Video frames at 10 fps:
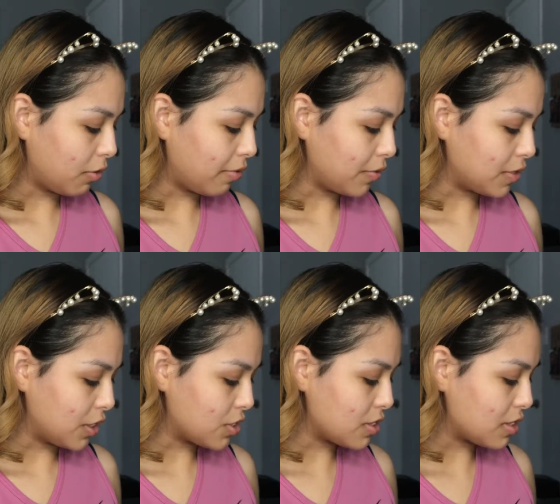
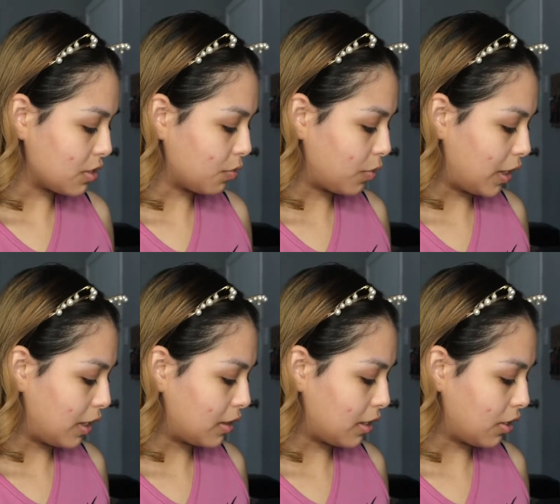foundations and the
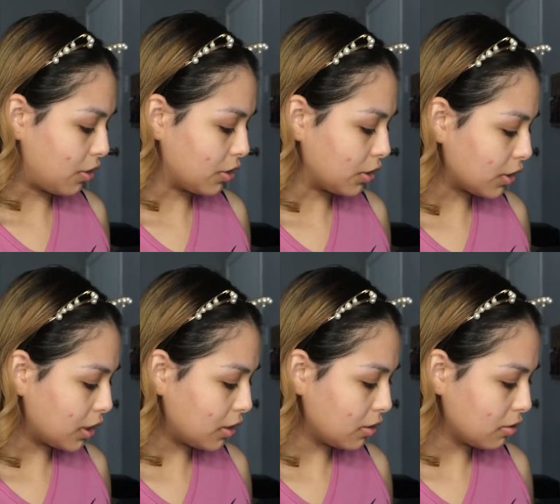way they are
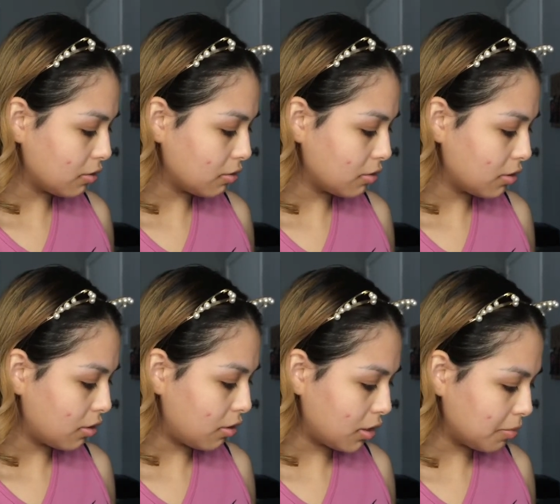looking
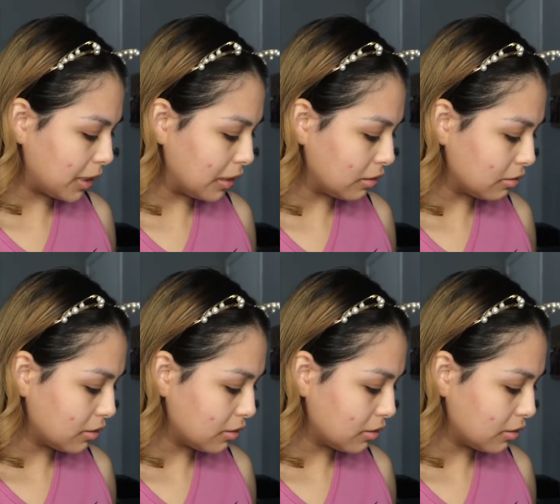on me,